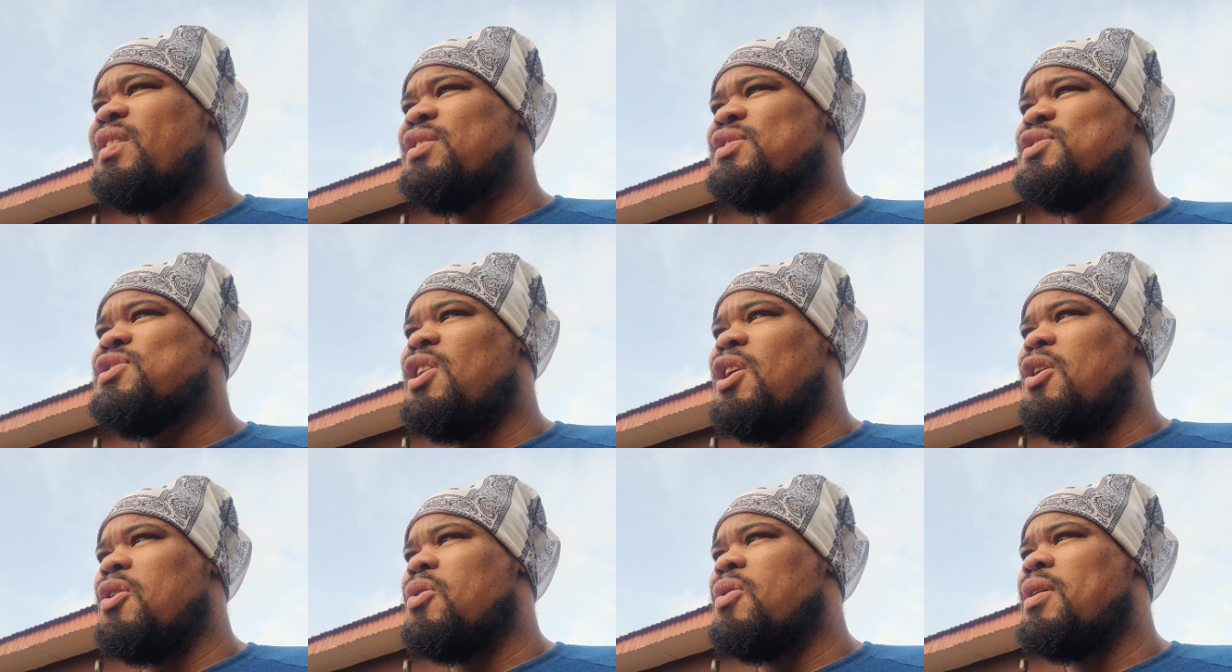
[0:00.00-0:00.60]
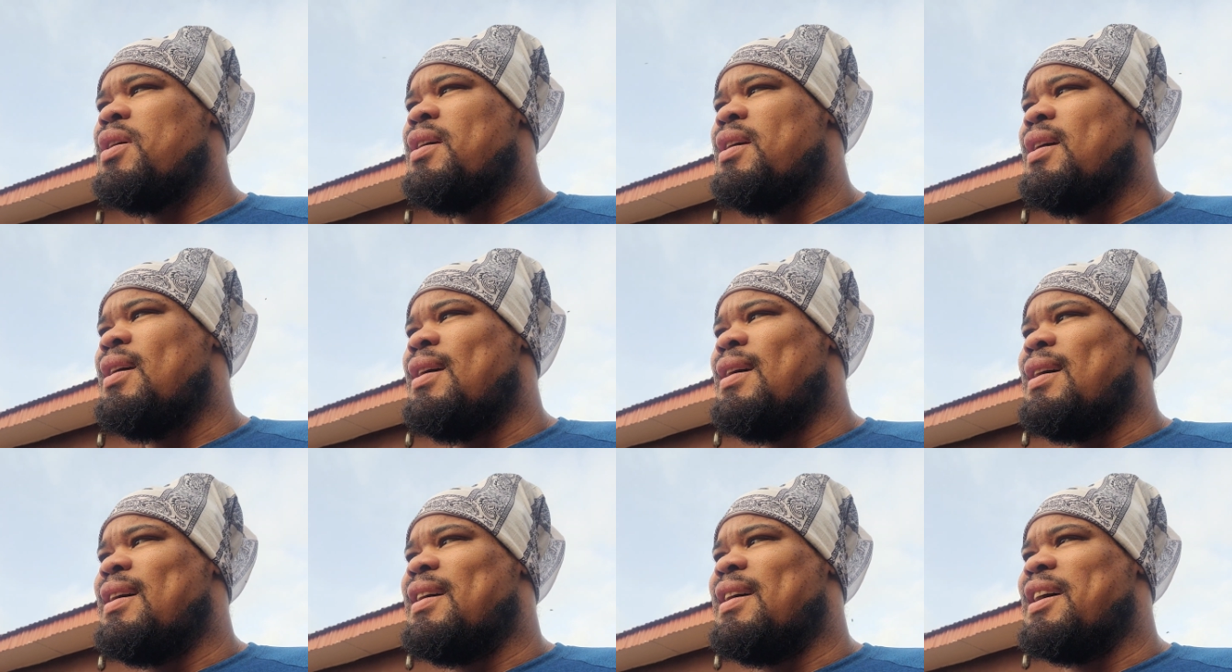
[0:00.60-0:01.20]
So
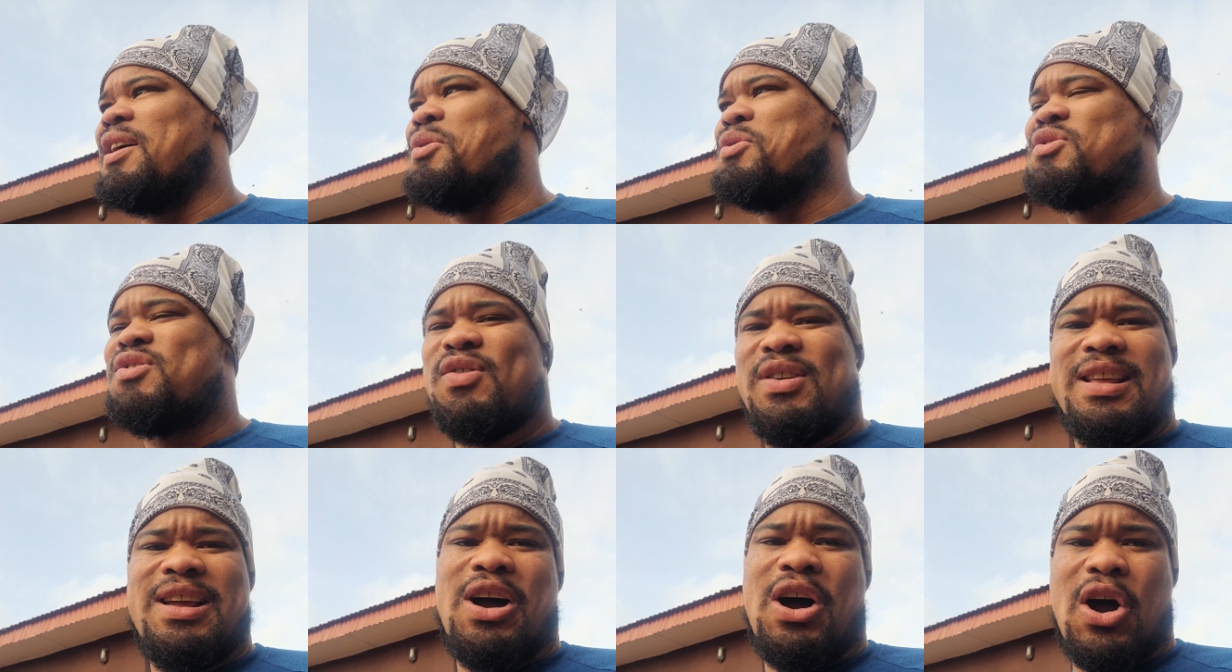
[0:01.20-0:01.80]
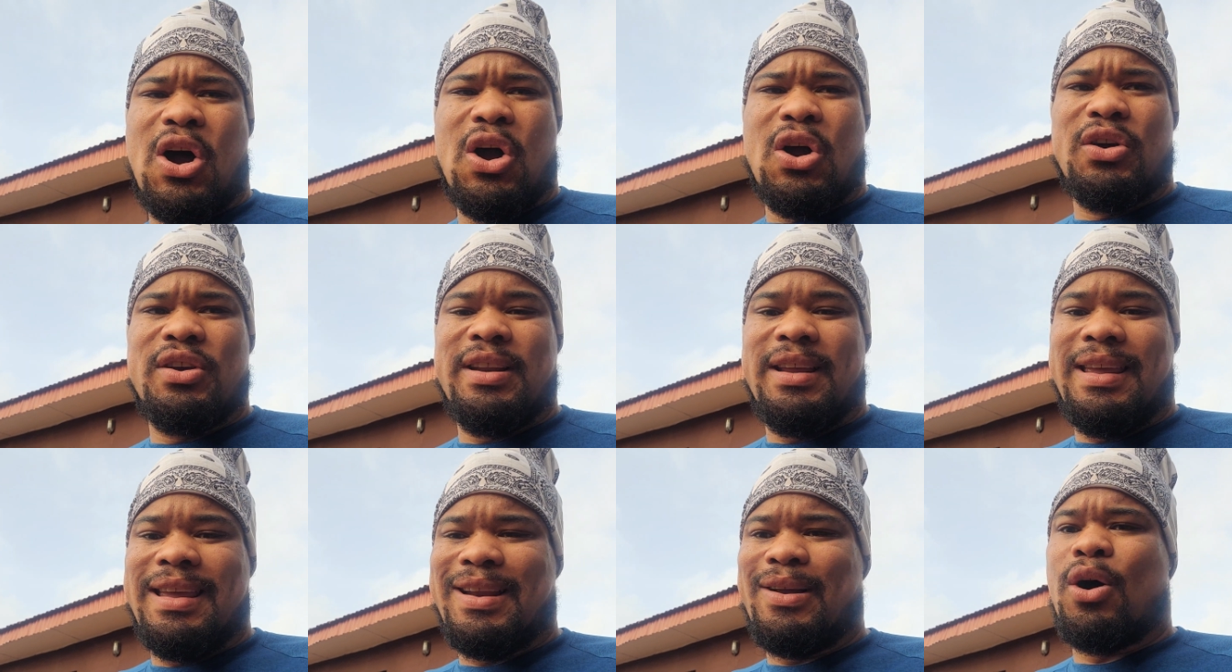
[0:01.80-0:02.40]
it was really hard
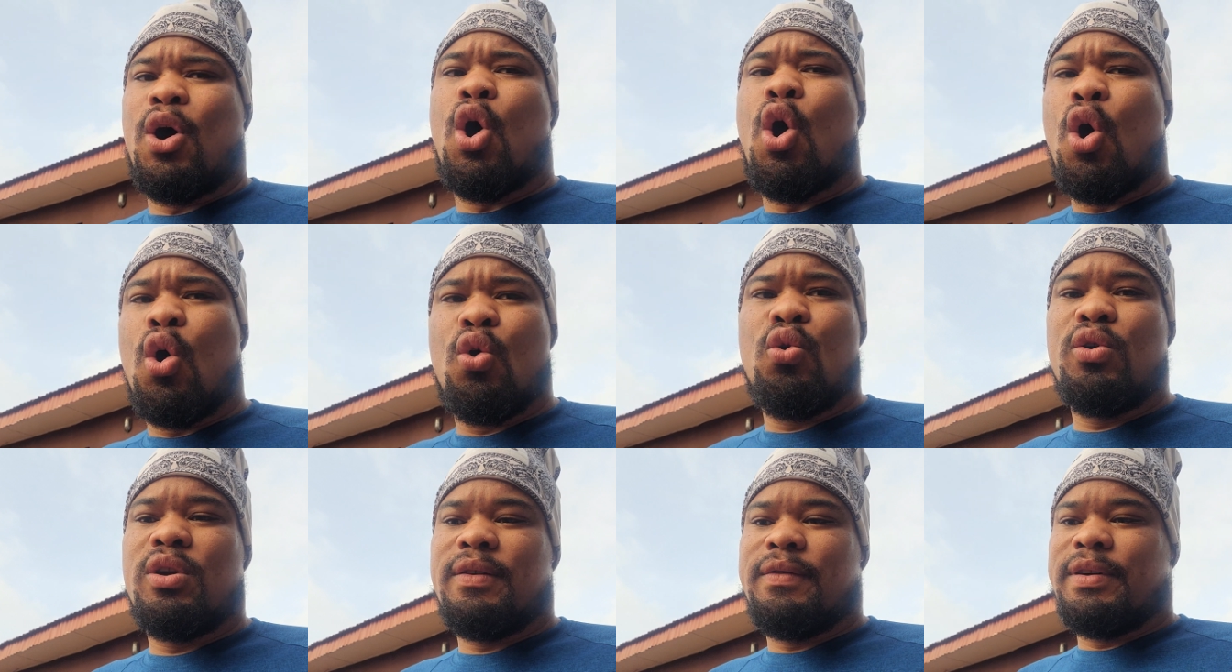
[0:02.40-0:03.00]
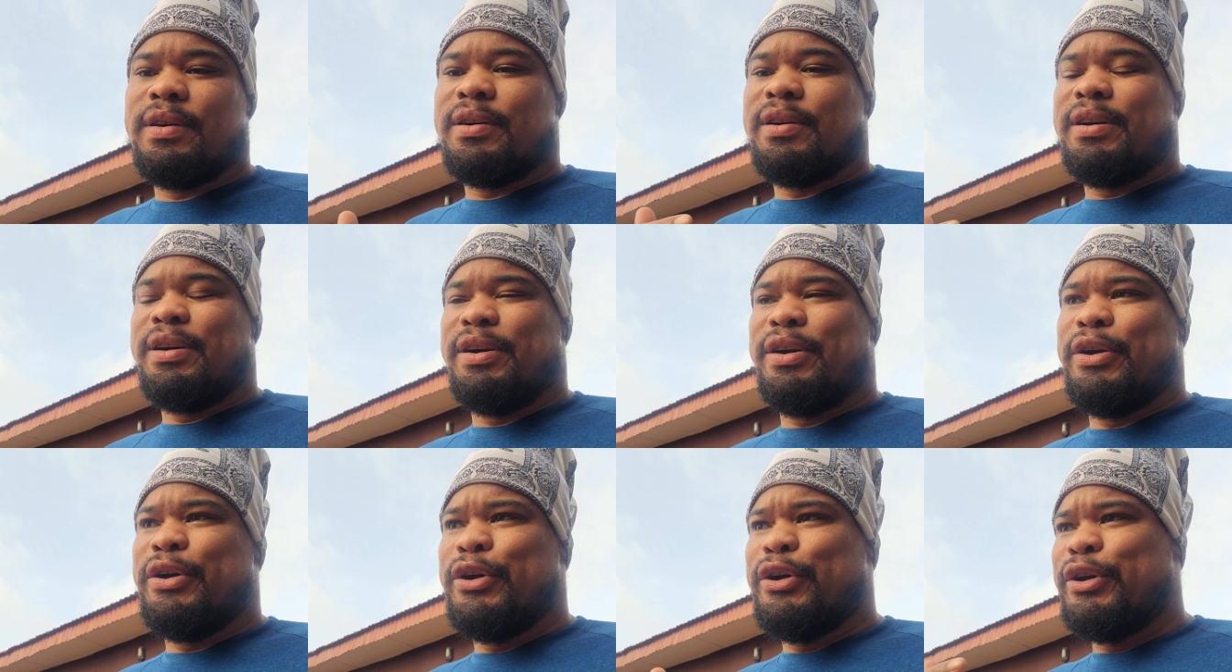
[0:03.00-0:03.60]
to get a hold of
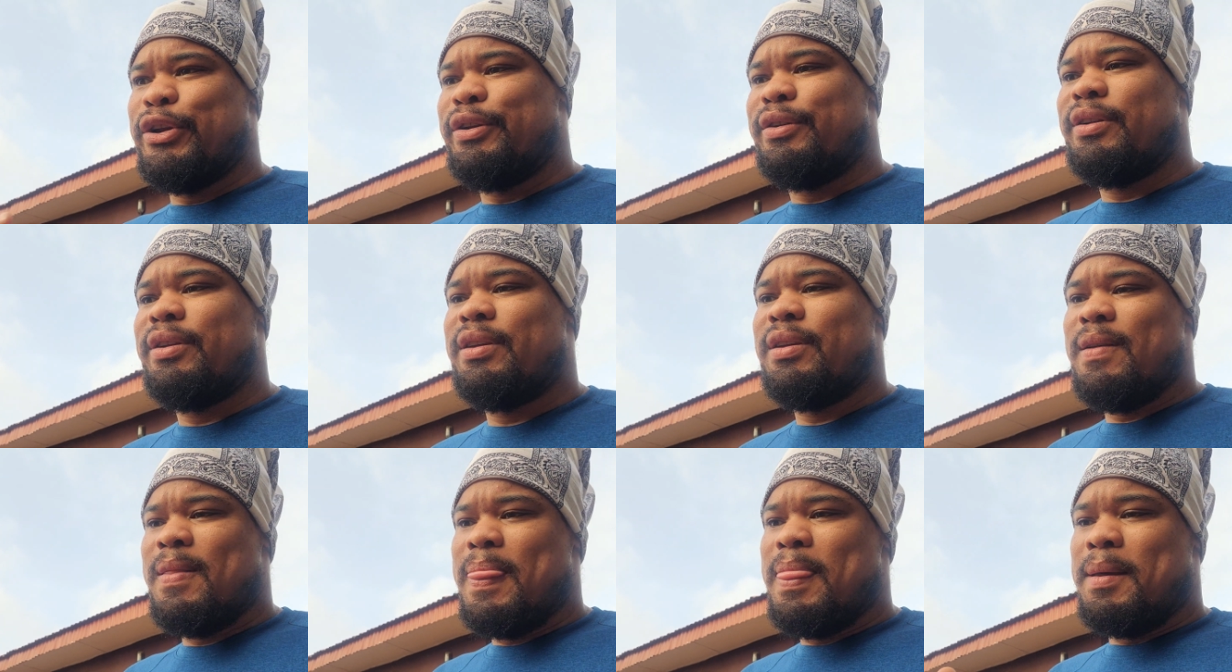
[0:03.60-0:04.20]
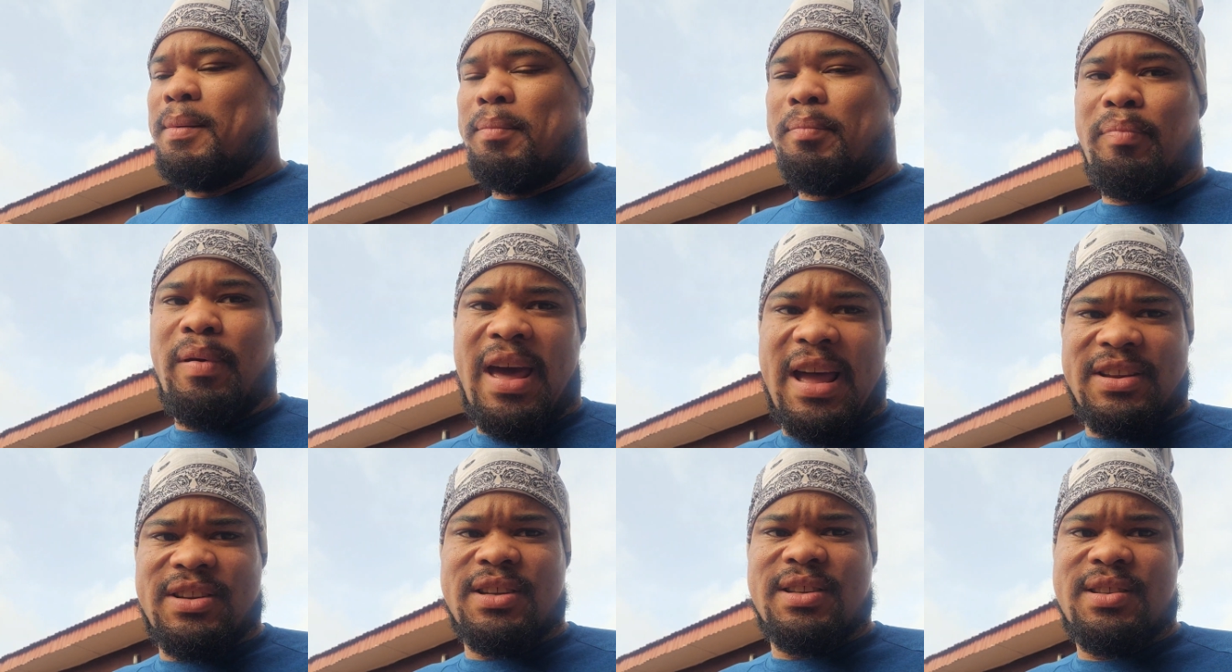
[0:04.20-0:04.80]
a good
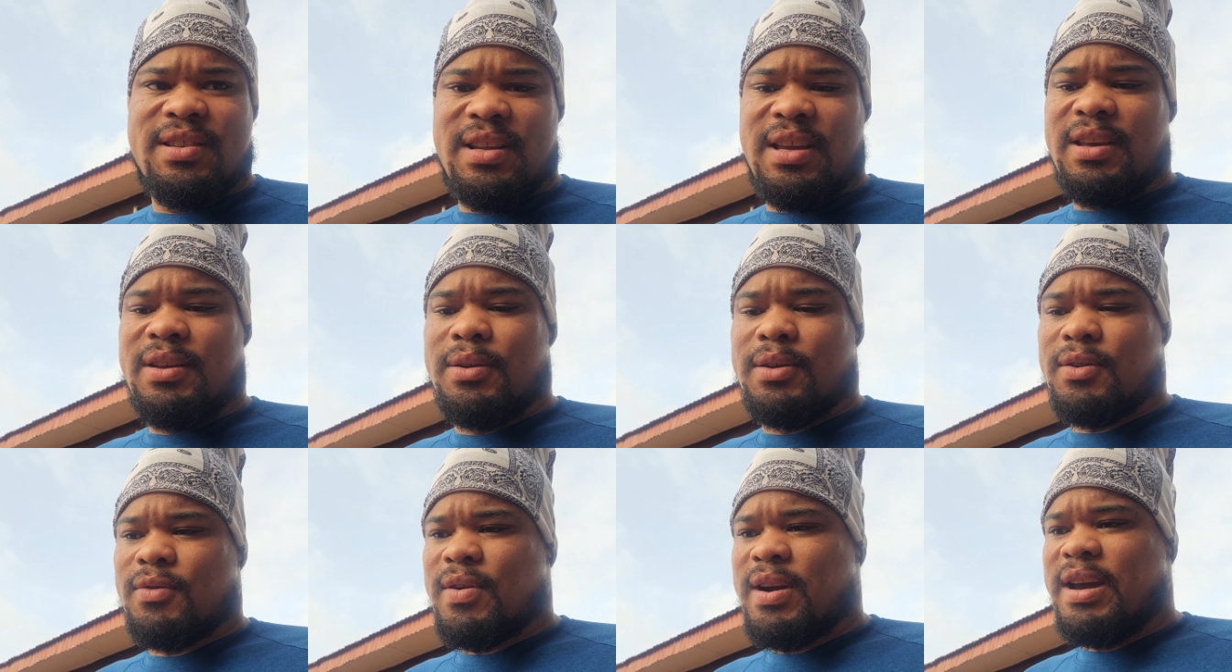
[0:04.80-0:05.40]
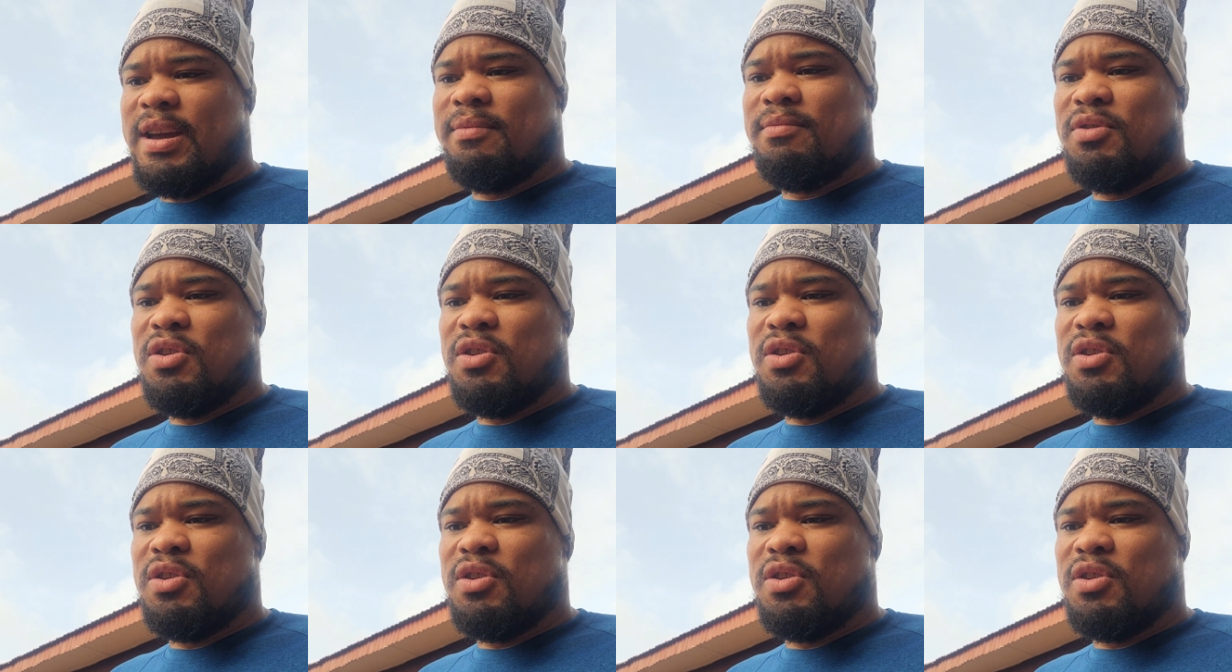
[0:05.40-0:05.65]
batch of snails, right?